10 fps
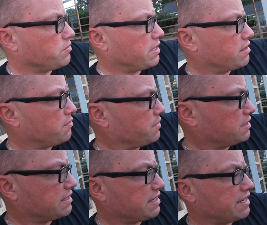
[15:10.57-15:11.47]
We have the
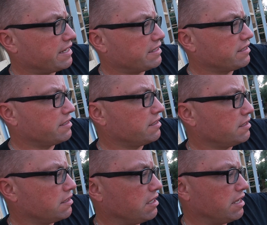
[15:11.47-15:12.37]
Mustang
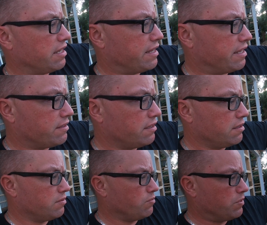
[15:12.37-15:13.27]
that
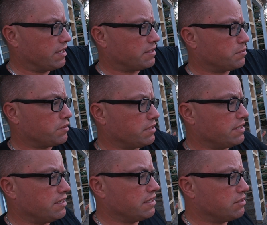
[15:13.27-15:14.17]
we desperately
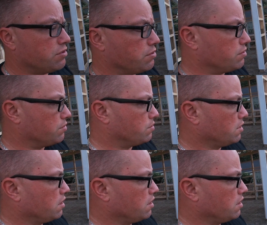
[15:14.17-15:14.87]
need to